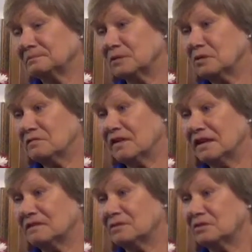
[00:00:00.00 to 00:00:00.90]
through the
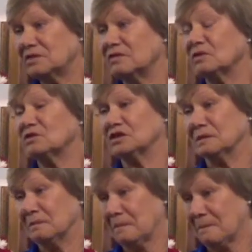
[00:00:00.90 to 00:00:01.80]
faith, through the
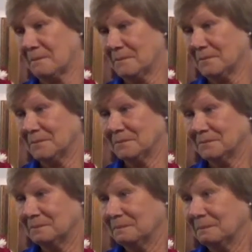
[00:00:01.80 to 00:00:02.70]
devotion.
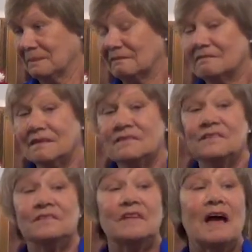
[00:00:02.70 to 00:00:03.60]
This
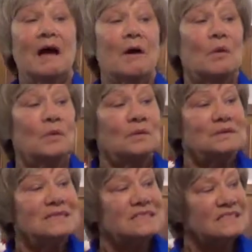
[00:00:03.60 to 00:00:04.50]
is how
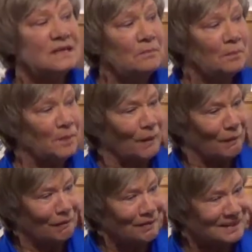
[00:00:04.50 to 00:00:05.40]

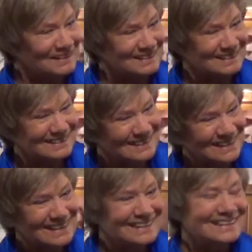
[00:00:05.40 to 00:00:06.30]
simple
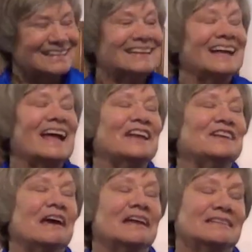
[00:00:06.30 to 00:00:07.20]
and
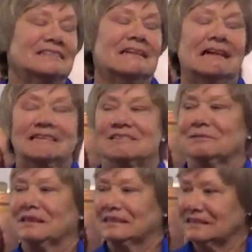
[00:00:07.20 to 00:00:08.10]
yet not
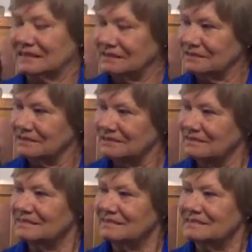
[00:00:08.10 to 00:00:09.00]
so easy
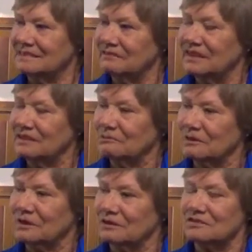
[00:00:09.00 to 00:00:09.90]
living in the world